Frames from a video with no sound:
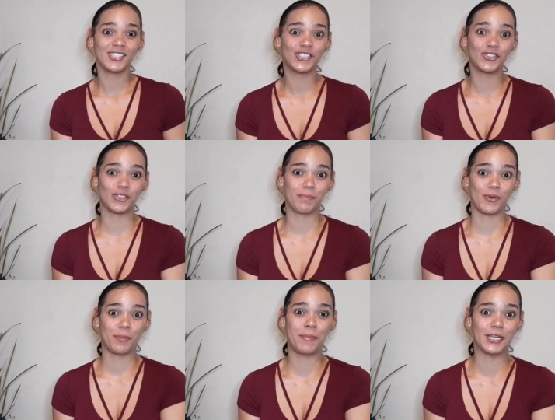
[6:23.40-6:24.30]

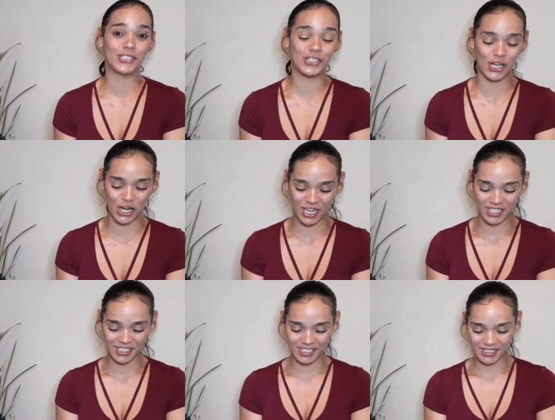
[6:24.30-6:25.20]
stripper picture.
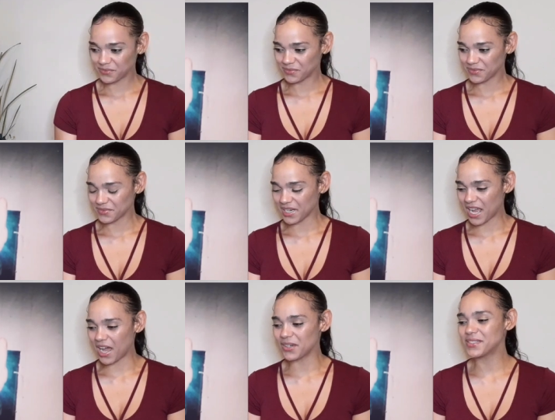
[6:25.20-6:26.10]

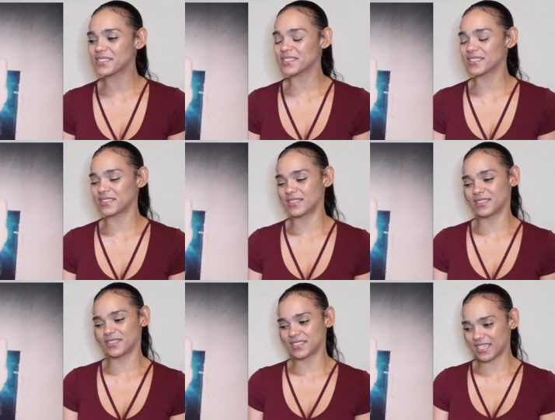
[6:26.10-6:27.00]
Okay. Oh,
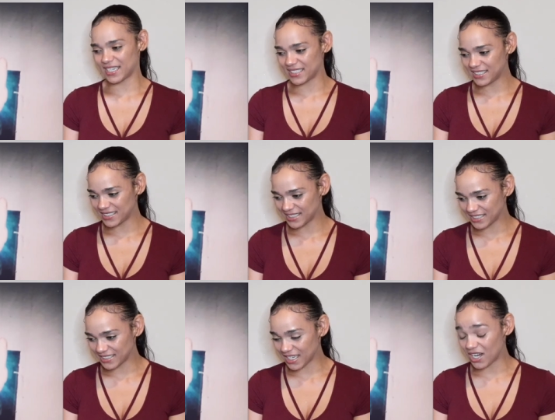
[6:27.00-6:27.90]
okay,
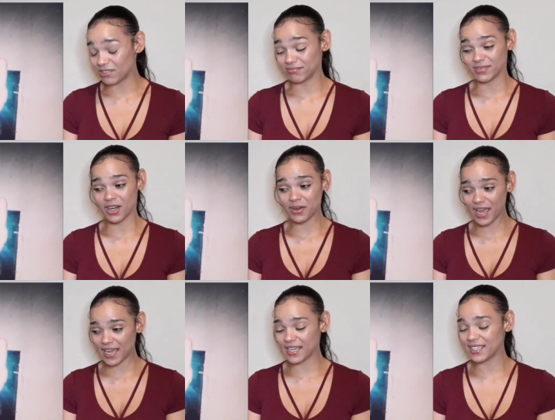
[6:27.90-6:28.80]
uh,
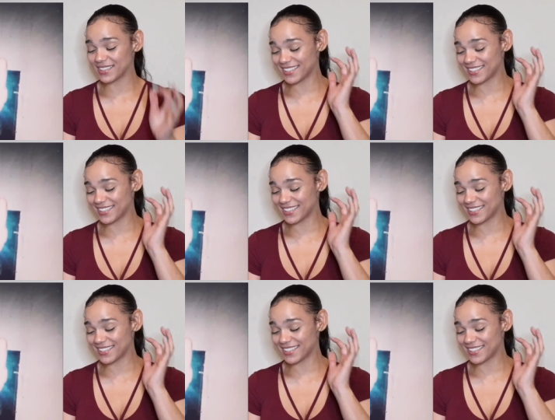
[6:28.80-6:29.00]
okay.